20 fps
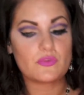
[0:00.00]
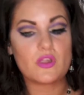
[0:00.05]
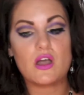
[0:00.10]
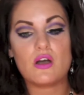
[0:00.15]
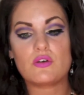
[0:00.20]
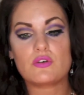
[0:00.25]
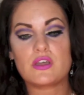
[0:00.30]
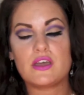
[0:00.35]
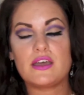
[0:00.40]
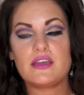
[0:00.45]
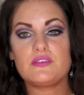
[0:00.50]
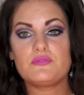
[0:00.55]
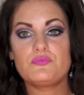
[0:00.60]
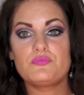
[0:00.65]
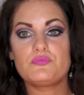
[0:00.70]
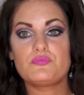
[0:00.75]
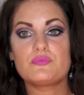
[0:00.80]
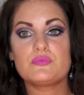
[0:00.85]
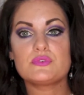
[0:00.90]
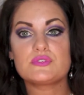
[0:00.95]
Okay.
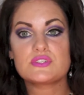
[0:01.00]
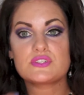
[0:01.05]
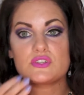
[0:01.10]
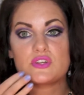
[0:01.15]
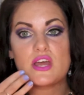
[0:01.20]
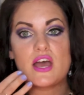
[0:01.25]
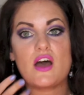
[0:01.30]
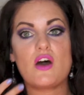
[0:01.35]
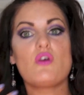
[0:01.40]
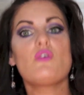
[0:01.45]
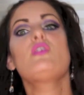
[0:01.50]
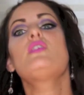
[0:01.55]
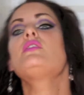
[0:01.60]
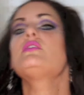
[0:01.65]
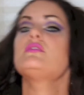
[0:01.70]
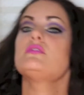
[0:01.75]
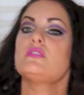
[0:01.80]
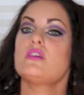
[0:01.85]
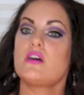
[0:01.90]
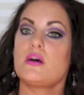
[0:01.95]
So now
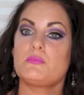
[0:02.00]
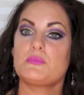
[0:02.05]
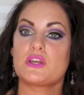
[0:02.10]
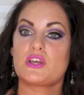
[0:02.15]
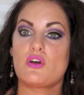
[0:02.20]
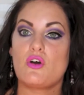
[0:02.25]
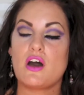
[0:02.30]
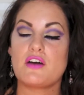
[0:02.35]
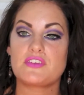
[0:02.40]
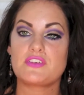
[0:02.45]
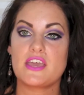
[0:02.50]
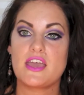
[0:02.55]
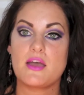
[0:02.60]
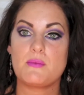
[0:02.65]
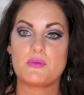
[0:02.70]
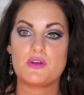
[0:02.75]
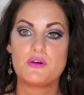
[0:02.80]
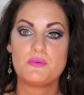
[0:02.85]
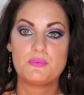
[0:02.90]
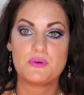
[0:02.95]
I'm going to go off
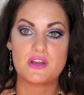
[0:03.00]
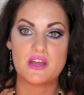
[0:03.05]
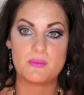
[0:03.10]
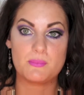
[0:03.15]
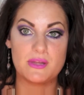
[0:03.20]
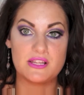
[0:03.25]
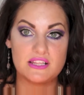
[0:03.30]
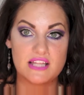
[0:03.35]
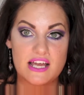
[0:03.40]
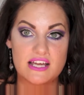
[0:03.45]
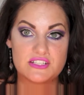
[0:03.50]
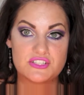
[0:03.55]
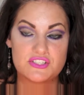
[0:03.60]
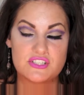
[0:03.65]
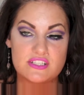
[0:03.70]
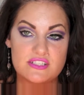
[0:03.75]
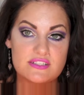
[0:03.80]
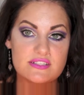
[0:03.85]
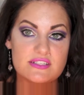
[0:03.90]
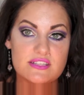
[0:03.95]
camera, put on my
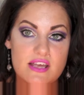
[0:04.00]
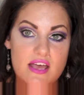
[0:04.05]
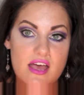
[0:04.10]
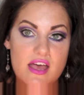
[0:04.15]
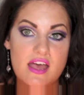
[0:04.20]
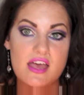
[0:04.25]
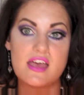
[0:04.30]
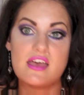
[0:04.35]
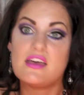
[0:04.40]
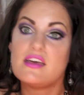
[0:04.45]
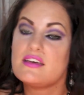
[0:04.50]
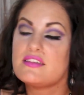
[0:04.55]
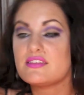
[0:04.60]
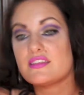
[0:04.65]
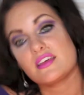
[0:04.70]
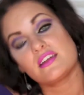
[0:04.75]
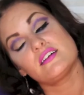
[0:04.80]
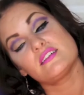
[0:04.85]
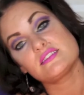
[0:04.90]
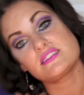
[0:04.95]
lashes, and
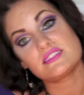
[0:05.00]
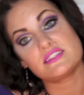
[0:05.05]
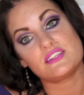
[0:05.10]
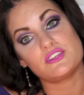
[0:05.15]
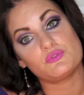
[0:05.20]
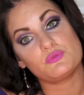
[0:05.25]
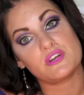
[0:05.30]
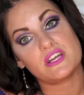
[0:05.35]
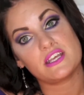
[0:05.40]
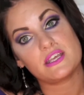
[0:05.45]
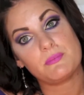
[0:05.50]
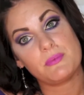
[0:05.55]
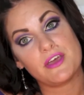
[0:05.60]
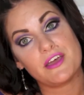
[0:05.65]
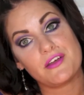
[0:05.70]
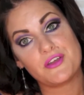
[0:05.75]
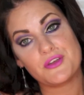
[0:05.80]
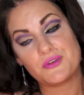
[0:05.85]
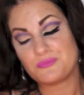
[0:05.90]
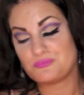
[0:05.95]
then I'll see you when I get
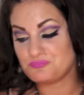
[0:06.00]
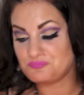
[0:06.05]
back.